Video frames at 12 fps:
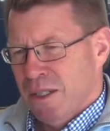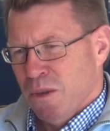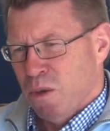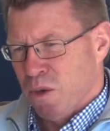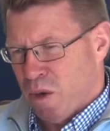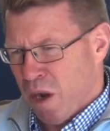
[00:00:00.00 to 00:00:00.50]

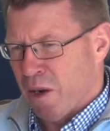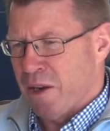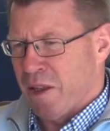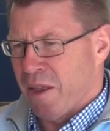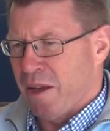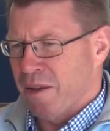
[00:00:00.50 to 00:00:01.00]
would roll
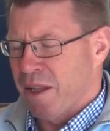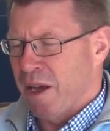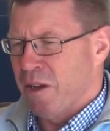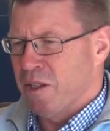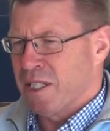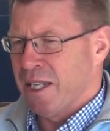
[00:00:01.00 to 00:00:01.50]
into the
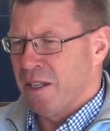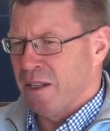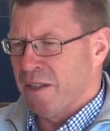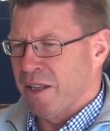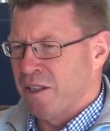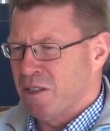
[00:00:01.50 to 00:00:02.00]
hotel
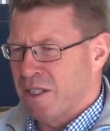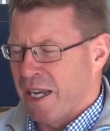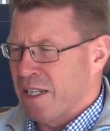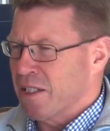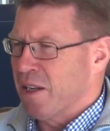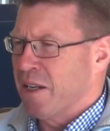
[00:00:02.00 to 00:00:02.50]
in those
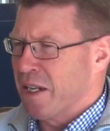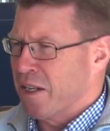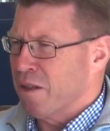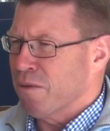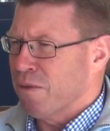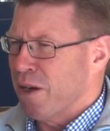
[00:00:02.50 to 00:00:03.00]
days leading
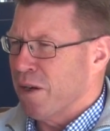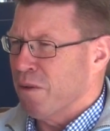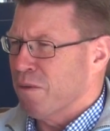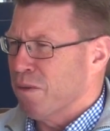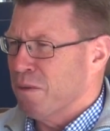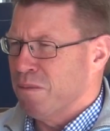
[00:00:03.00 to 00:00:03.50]
into the
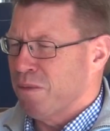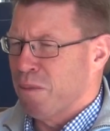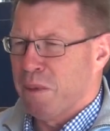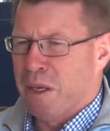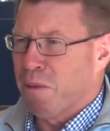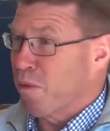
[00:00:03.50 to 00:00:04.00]
final from
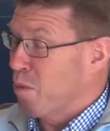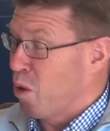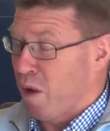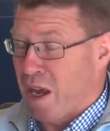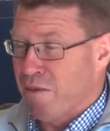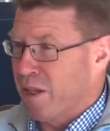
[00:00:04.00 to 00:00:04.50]
people from
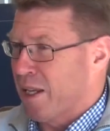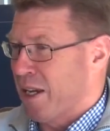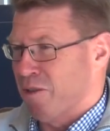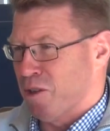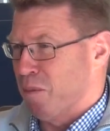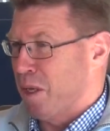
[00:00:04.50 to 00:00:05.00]
all over the
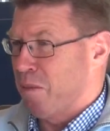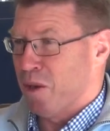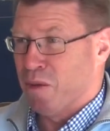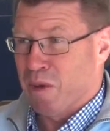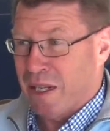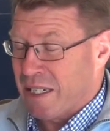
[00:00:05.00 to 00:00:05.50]
country, people
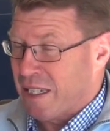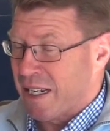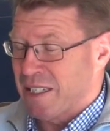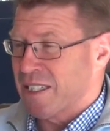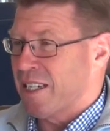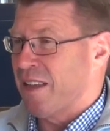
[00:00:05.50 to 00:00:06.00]
who really didn't
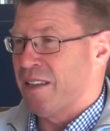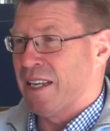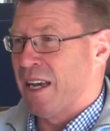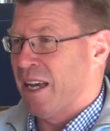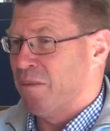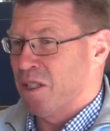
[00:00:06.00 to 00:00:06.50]
understand the
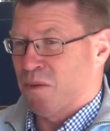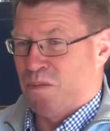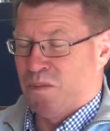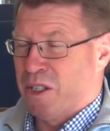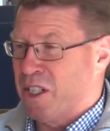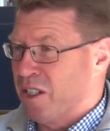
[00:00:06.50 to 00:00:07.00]
game, just
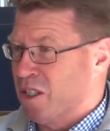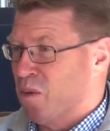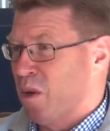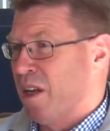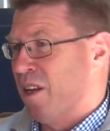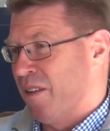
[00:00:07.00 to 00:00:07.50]
wishing us
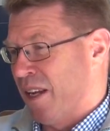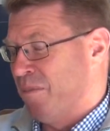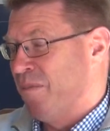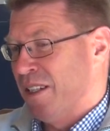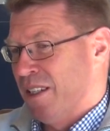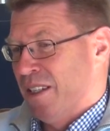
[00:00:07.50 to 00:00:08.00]
well. And
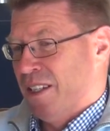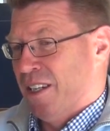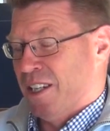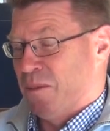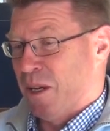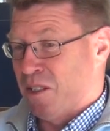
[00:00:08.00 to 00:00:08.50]
then
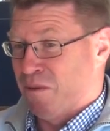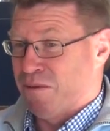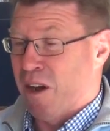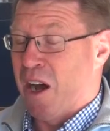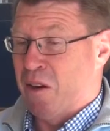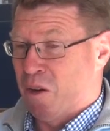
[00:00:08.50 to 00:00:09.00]
I suppose the
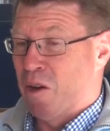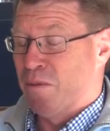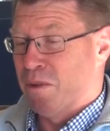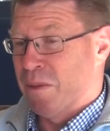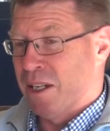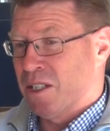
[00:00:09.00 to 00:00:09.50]
final
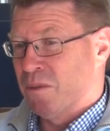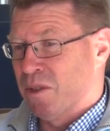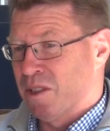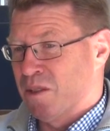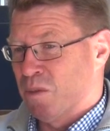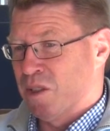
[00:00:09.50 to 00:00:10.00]
confirmation
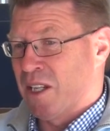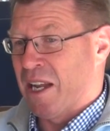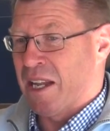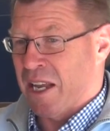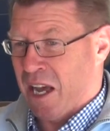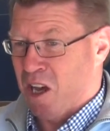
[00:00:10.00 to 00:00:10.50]
was
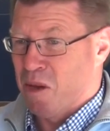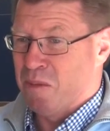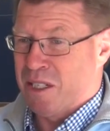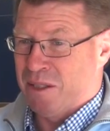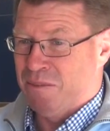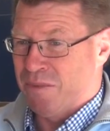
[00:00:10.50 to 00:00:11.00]
getting home
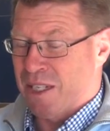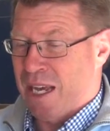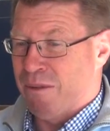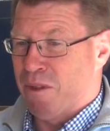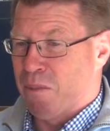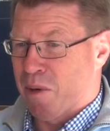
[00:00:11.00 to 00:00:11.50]
to
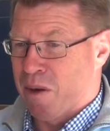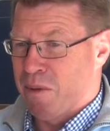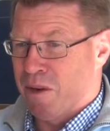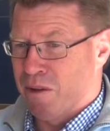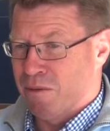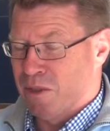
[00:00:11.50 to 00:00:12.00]
have the
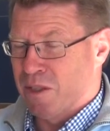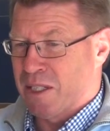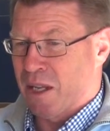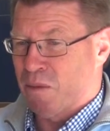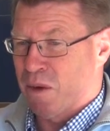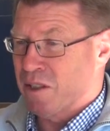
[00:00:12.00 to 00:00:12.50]
Premier of New
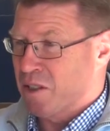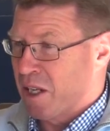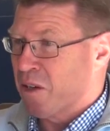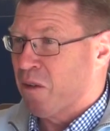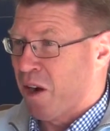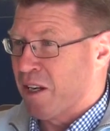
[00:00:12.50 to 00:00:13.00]
South Wales,
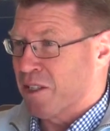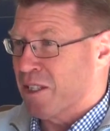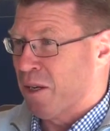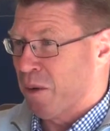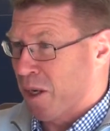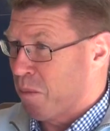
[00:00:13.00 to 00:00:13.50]
Nick Greiner,
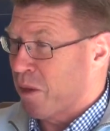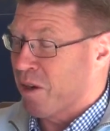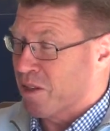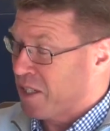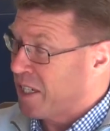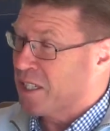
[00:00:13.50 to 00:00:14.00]
say we're going to put on a ticker